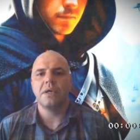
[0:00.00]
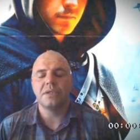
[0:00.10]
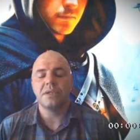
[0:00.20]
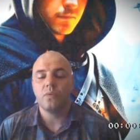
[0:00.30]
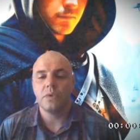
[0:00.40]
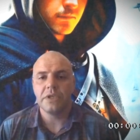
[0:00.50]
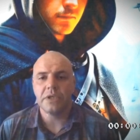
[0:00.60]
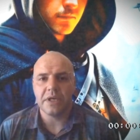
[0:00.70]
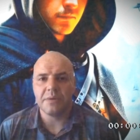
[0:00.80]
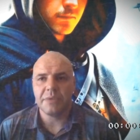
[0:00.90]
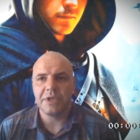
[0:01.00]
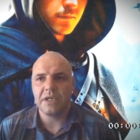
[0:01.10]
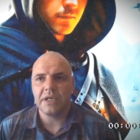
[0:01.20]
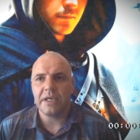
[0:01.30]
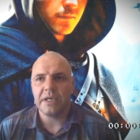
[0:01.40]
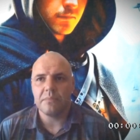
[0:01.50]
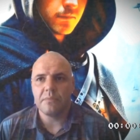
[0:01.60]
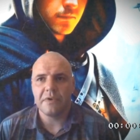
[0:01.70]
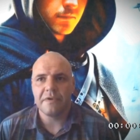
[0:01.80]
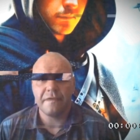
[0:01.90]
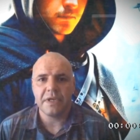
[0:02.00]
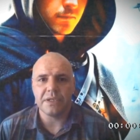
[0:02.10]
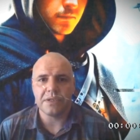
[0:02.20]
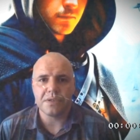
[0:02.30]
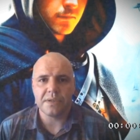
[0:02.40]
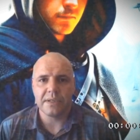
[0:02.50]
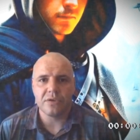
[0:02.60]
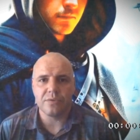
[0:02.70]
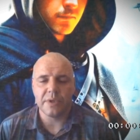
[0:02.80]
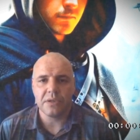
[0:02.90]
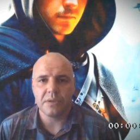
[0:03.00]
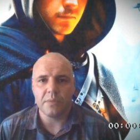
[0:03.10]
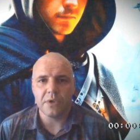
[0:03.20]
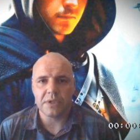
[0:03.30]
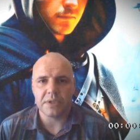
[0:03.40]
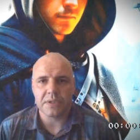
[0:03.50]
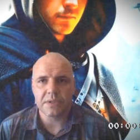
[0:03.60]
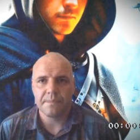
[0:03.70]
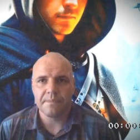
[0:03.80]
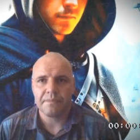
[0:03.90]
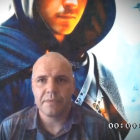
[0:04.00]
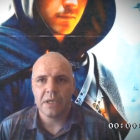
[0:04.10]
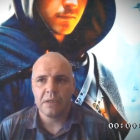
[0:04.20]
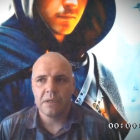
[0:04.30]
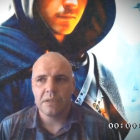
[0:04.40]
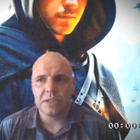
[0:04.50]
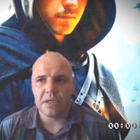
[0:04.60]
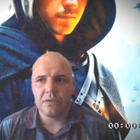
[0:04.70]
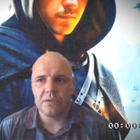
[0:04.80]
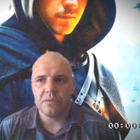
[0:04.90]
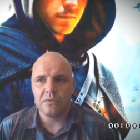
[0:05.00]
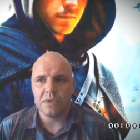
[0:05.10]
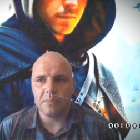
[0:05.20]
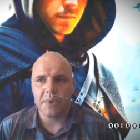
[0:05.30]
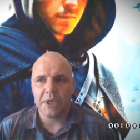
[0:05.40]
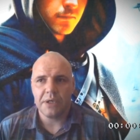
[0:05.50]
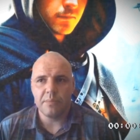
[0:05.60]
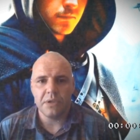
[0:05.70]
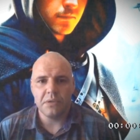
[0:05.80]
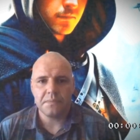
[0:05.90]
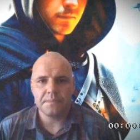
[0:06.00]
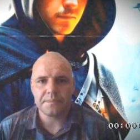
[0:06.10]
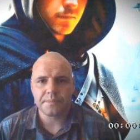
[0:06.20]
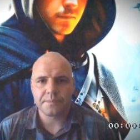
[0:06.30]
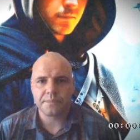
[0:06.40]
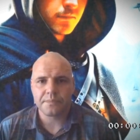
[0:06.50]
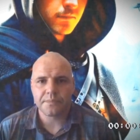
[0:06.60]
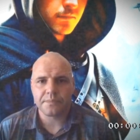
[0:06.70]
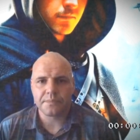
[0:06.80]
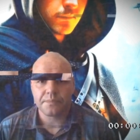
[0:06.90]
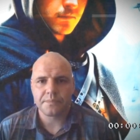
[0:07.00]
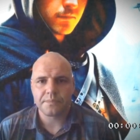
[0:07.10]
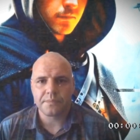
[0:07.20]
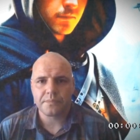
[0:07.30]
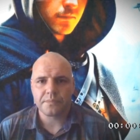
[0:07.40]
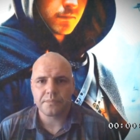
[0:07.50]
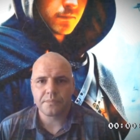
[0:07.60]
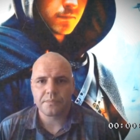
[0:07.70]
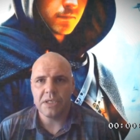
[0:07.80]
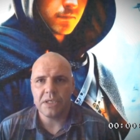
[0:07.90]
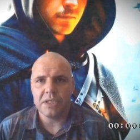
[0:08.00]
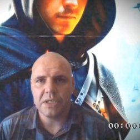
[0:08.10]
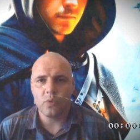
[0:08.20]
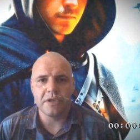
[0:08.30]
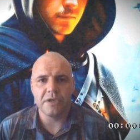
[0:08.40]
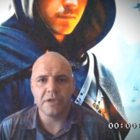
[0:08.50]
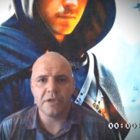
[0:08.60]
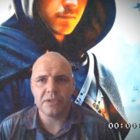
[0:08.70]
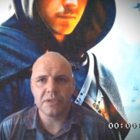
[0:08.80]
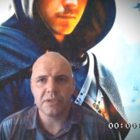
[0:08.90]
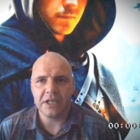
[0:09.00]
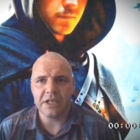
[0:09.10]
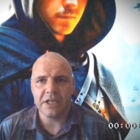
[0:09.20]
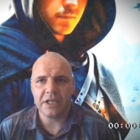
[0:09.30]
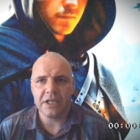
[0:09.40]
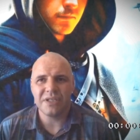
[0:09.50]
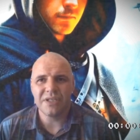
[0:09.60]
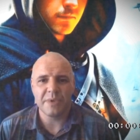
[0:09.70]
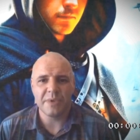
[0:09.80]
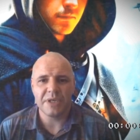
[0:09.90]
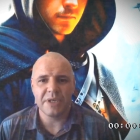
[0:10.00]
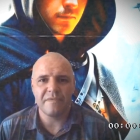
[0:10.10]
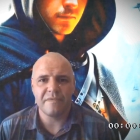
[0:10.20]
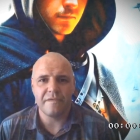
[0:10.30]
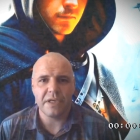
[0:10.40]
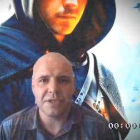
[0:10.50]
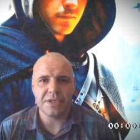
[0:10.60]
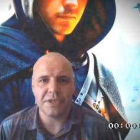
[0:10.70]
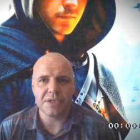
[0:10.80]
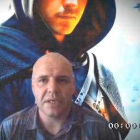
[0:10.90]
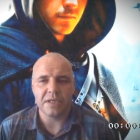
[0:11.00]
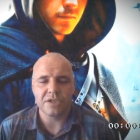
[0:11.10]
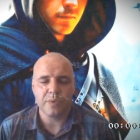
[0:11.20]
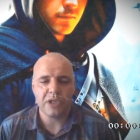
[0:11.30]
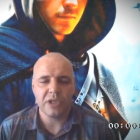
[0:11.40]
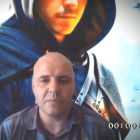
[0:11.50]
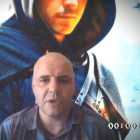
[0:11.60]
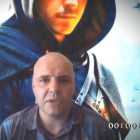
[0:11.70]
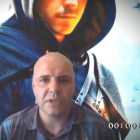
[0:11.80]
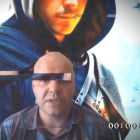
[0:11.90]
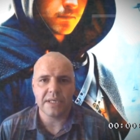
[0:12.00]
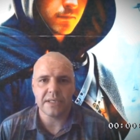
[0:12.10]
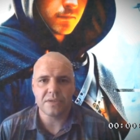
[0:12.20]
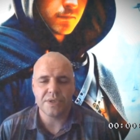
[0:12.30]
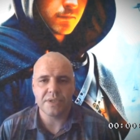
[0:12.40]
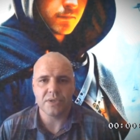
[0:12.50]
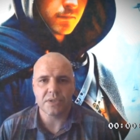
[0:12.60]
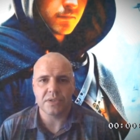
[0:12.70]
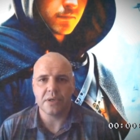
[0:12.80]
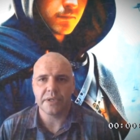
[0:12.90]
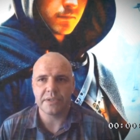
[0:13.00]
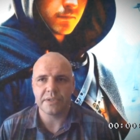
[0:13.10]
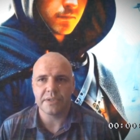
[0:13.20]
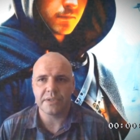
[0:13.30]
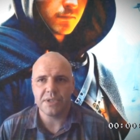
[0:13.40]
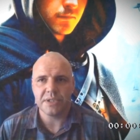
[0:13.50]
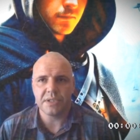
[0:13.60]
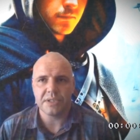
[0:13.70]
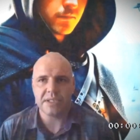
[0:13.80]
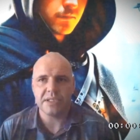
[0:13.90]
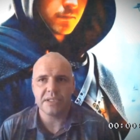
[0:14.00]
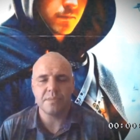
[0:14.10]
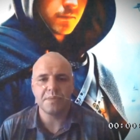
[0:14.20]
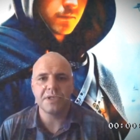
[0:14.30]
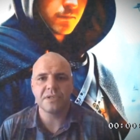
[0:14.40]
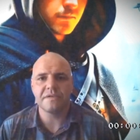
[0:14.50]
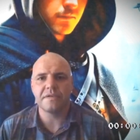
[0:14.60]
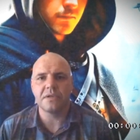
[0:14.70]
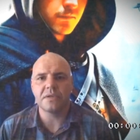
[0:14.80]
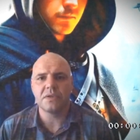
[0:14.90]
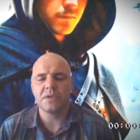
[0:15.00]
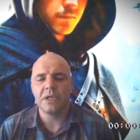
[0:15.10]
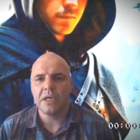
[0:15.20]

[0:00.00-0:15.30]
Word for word: is the word that became flesh and dwelt among us. So the Bible is the Word of God, and that Word has become flesh and has dwelt among us as Jesus Christ. So Jesus is the peace of God.